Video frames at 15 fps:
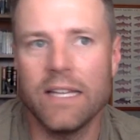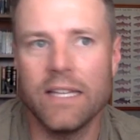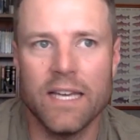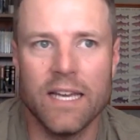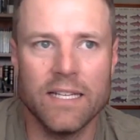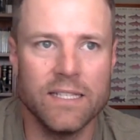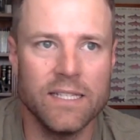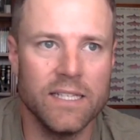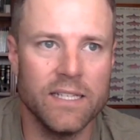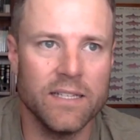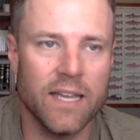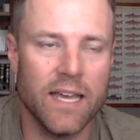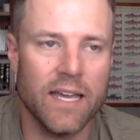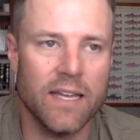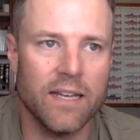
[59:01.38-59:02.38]
the idea
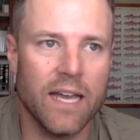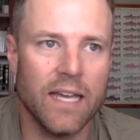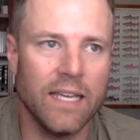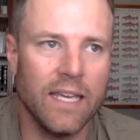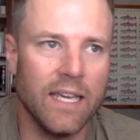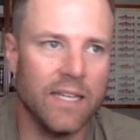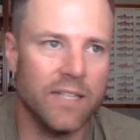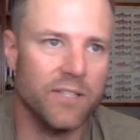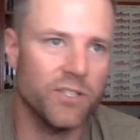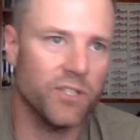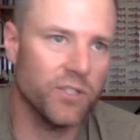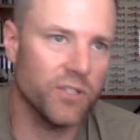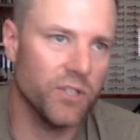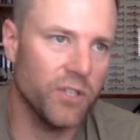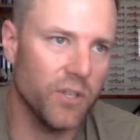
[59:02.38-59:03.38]
that I can't
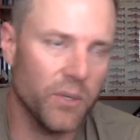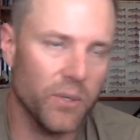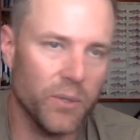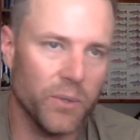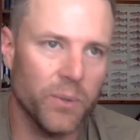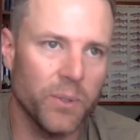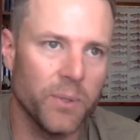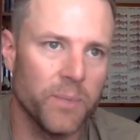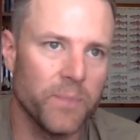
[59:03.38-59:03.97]
just go